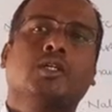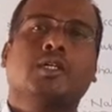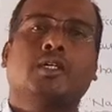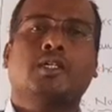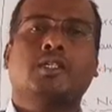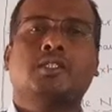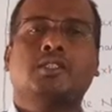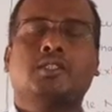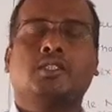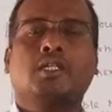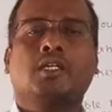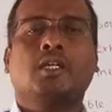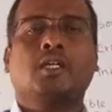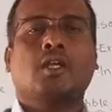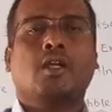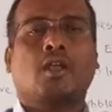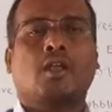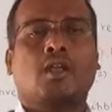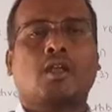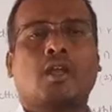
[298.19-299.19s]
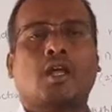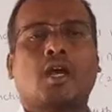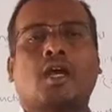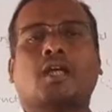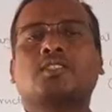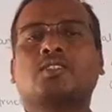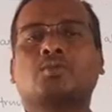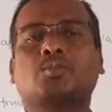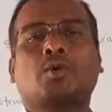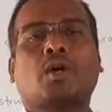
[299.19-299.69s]
it is a
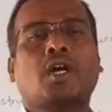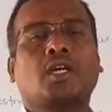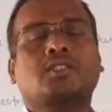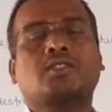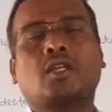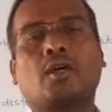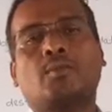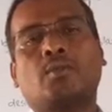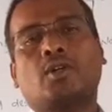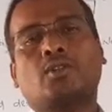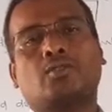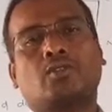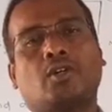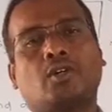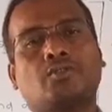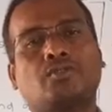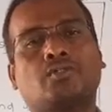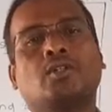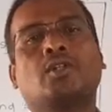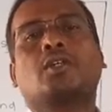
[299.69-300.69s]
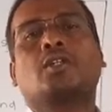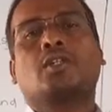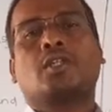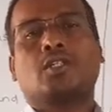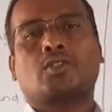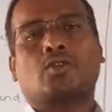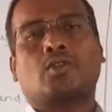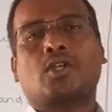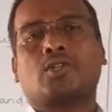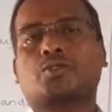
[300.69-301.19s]
large vast amount of
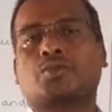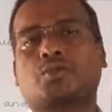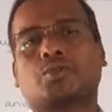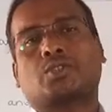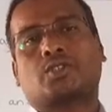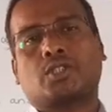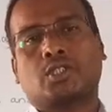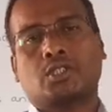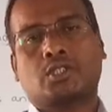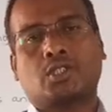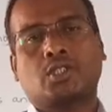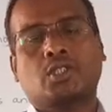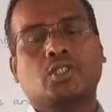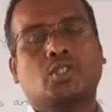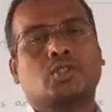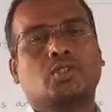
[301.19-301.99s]
natural sources.